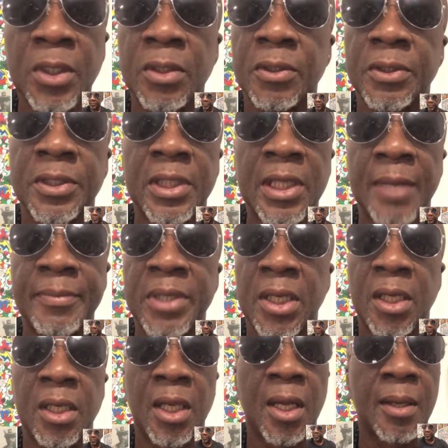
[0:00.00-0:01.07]
to Celebrity
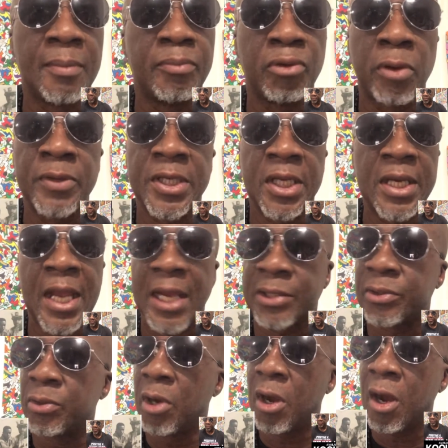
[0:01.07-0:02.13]
Club, Broadway
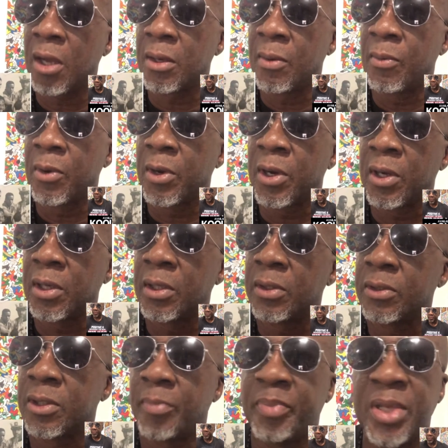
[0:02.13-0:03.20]
International, Harlem World,
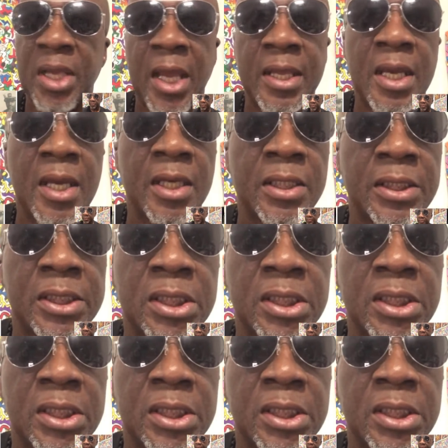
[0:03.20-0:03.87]
the P A Ls.